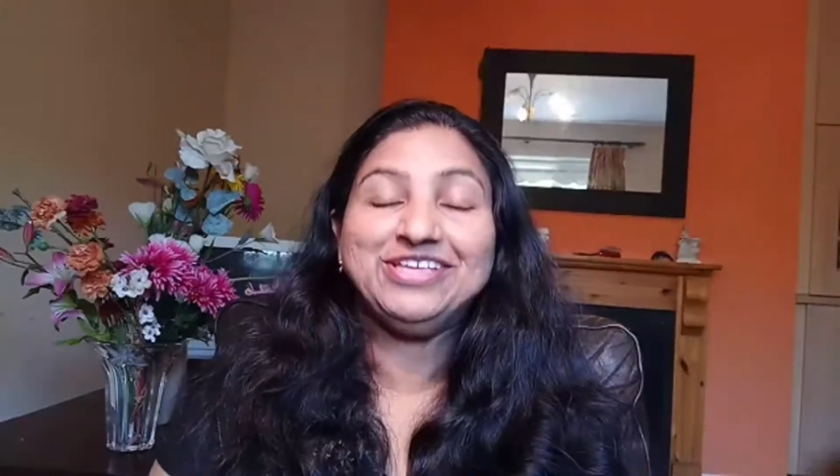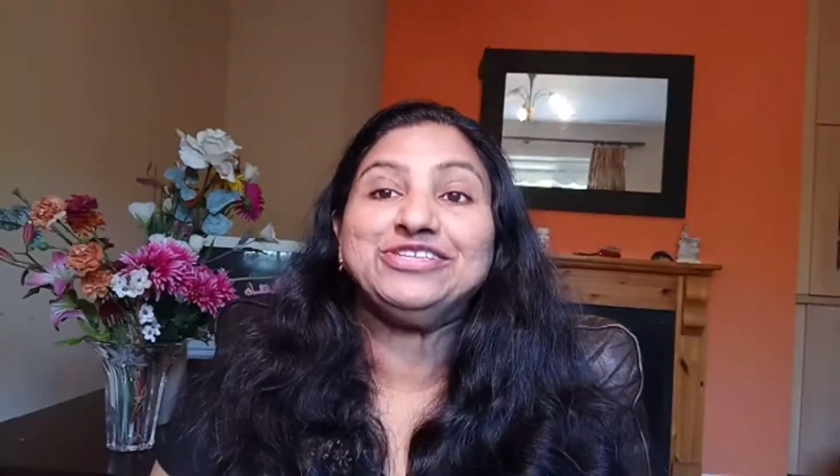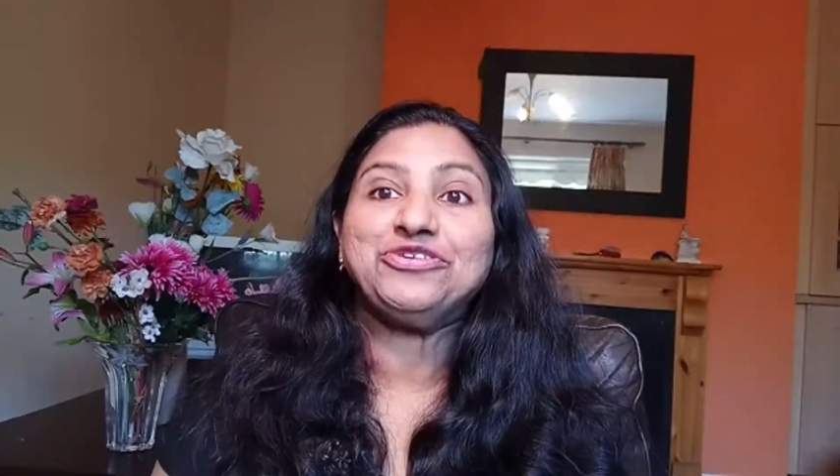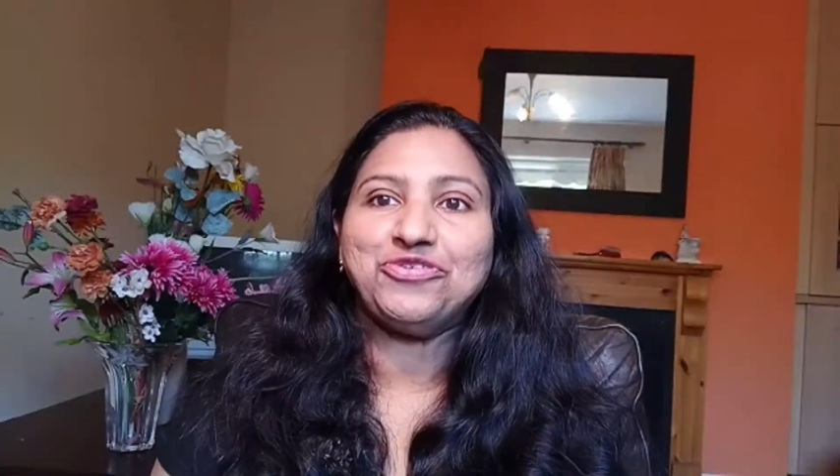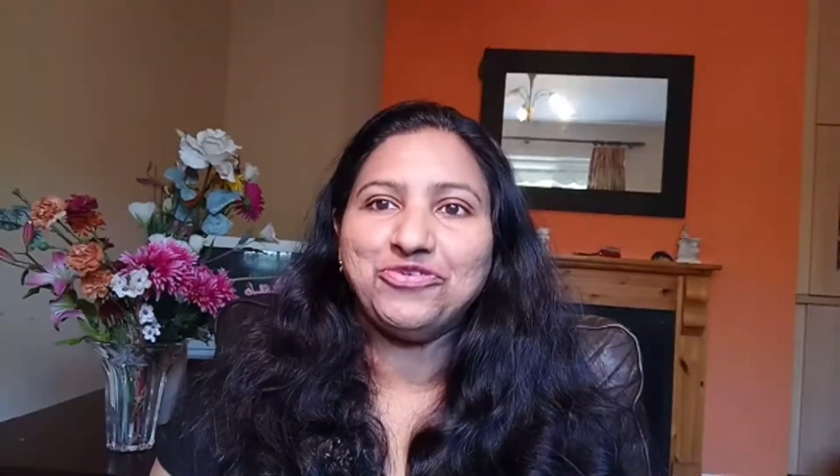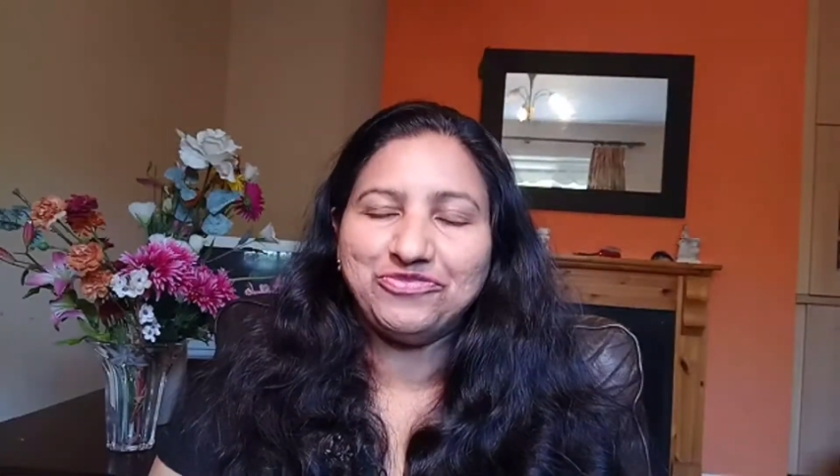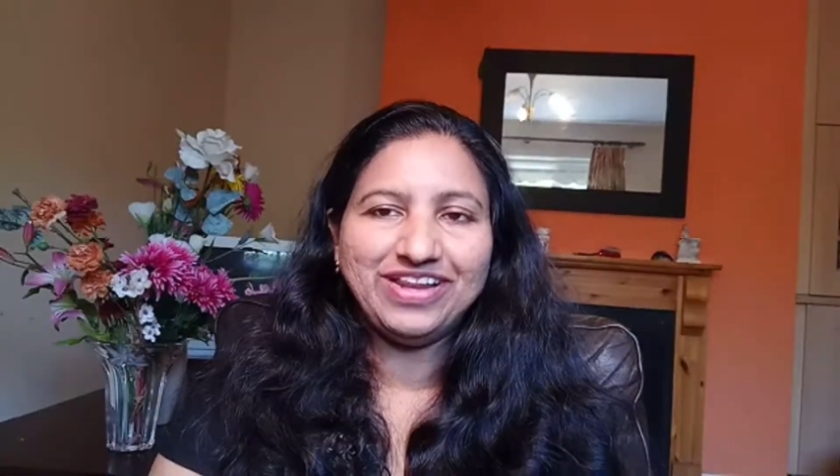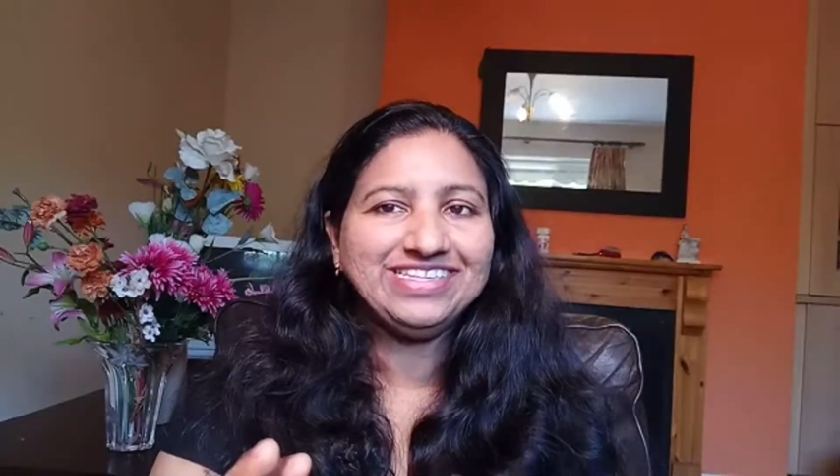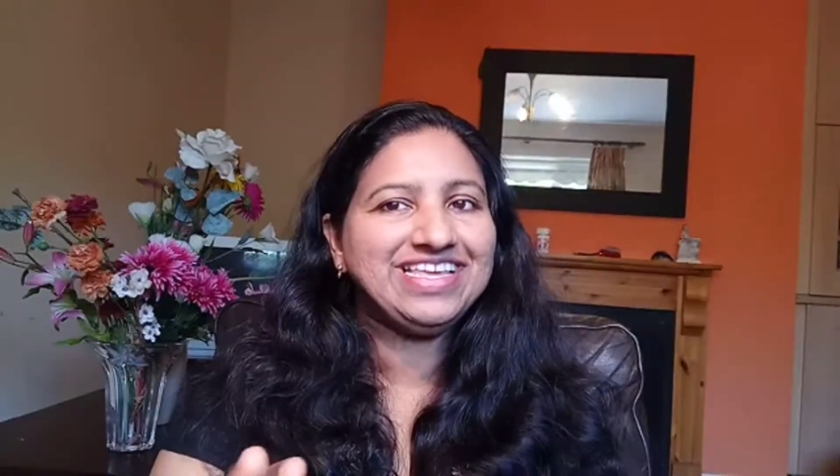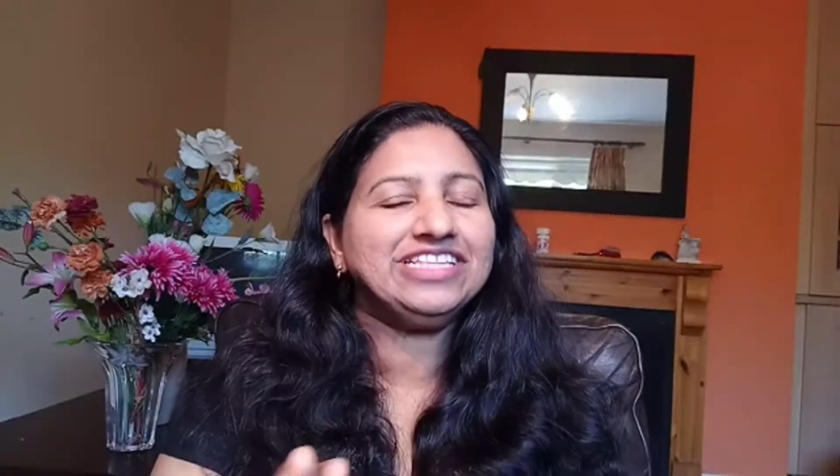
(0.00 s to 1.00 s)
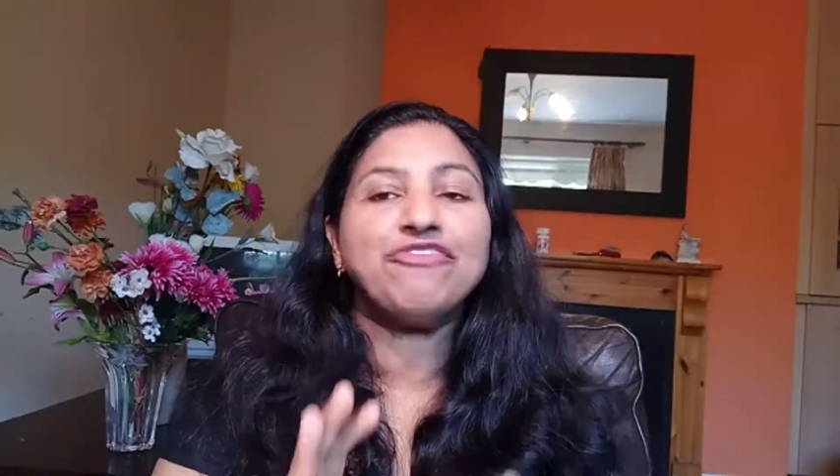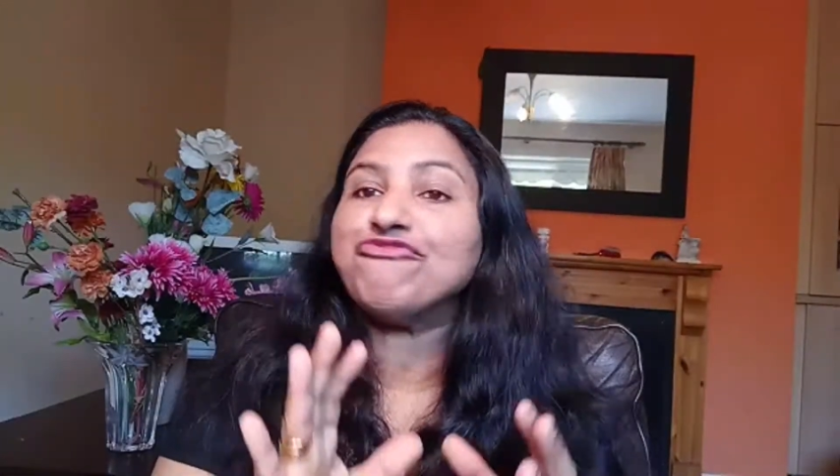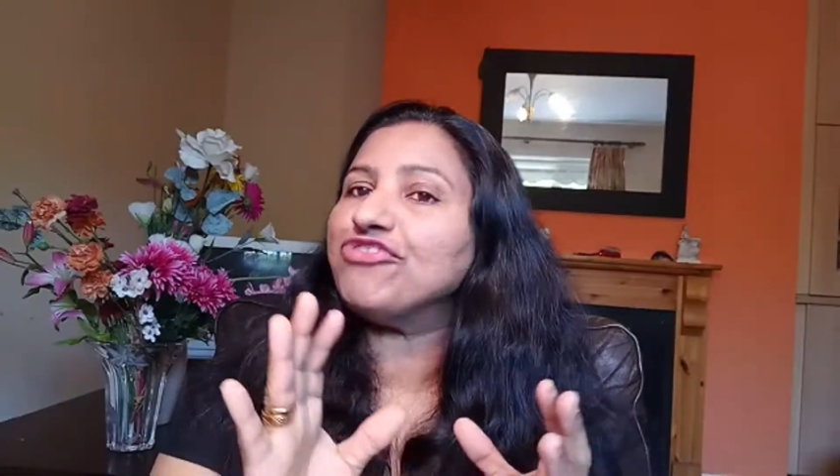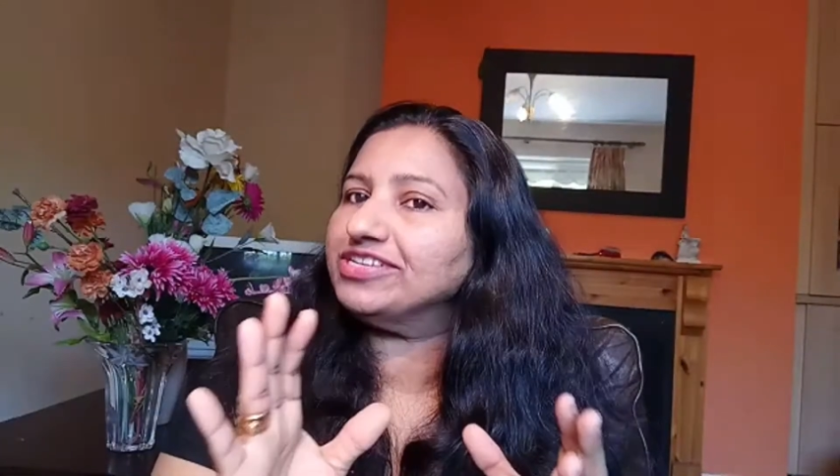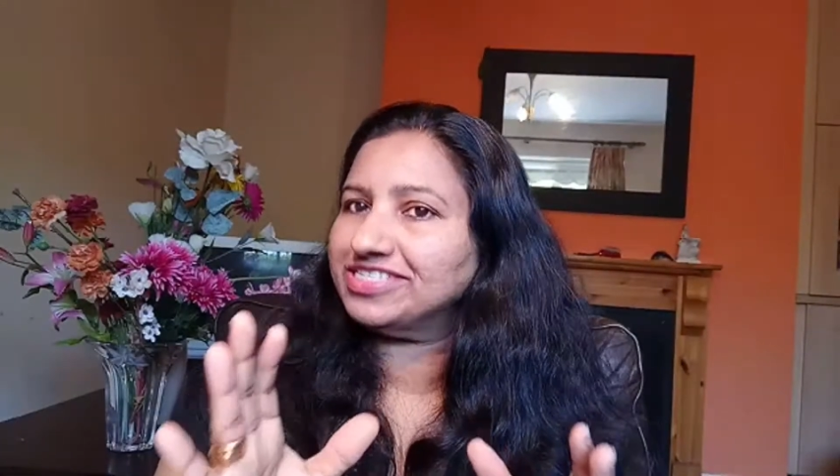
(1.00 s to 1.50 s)
So we'll see the
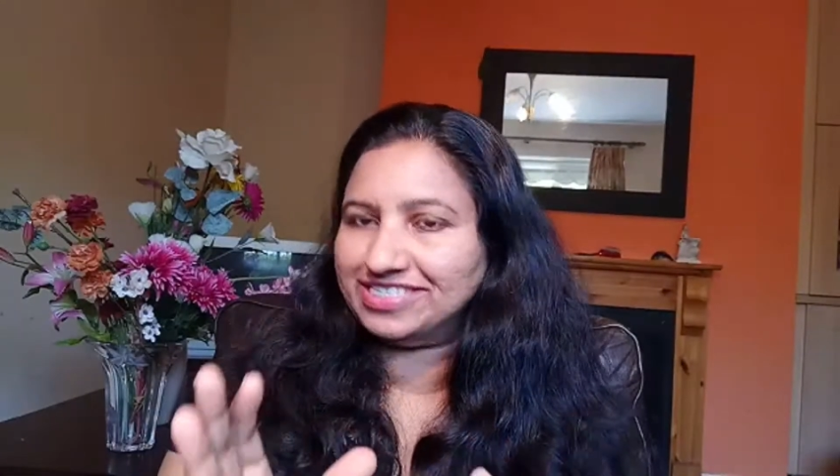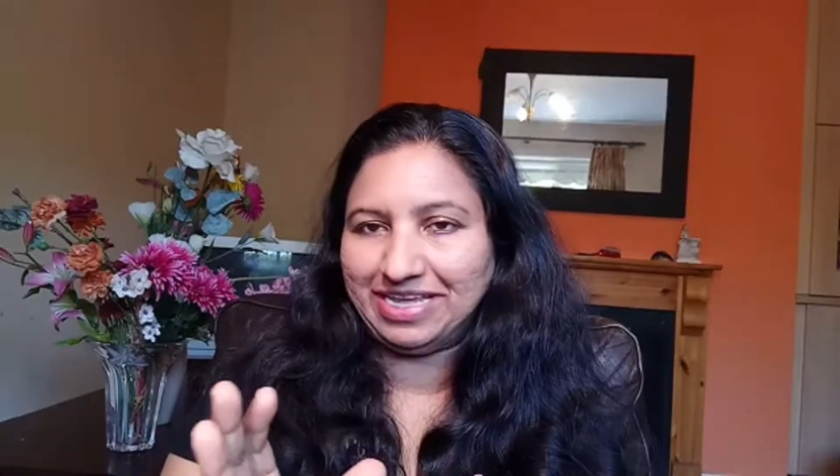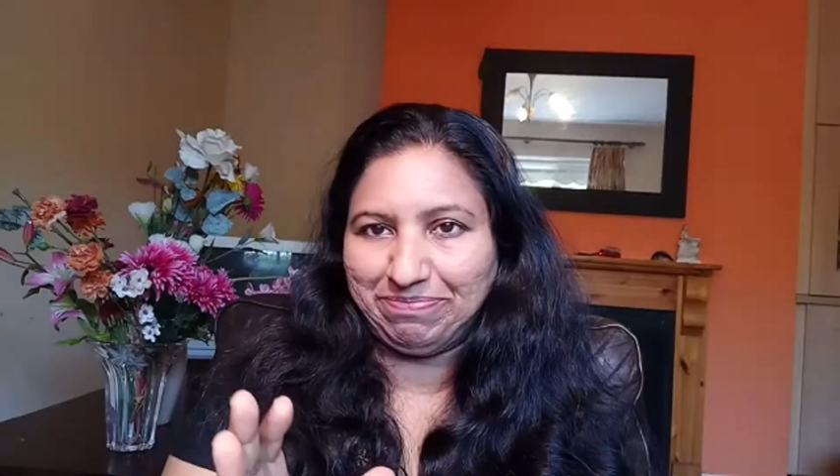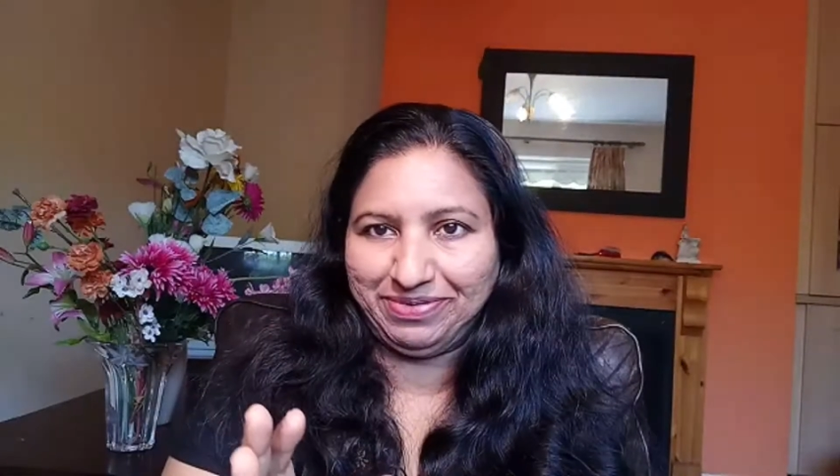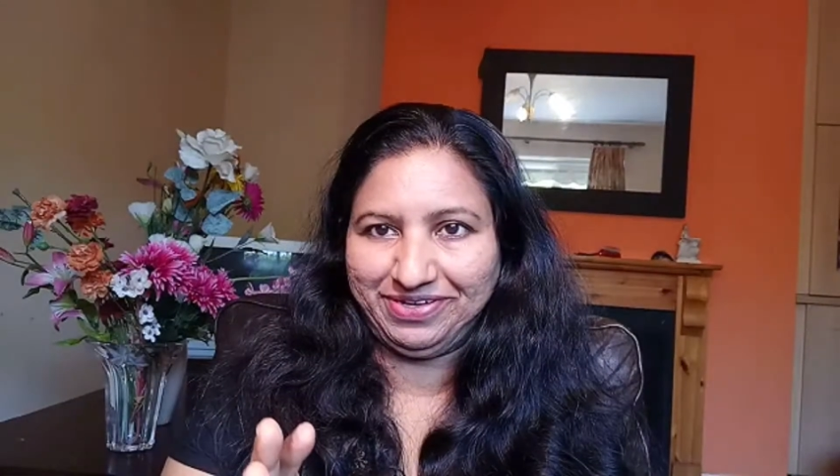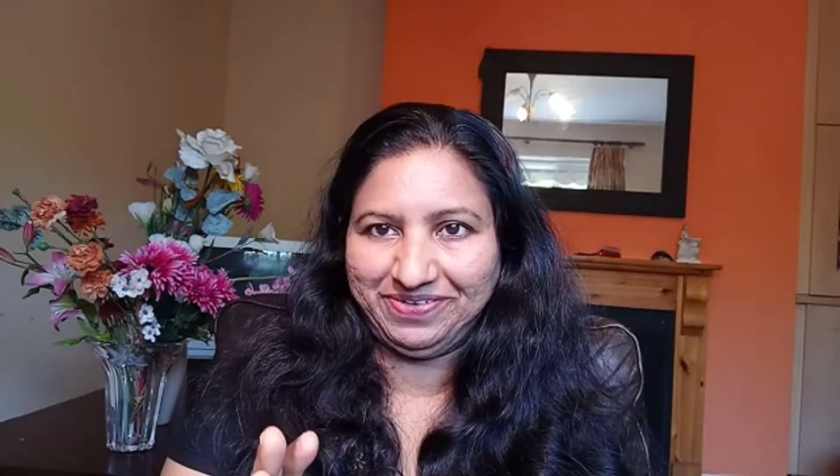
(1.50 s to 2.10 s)
first tip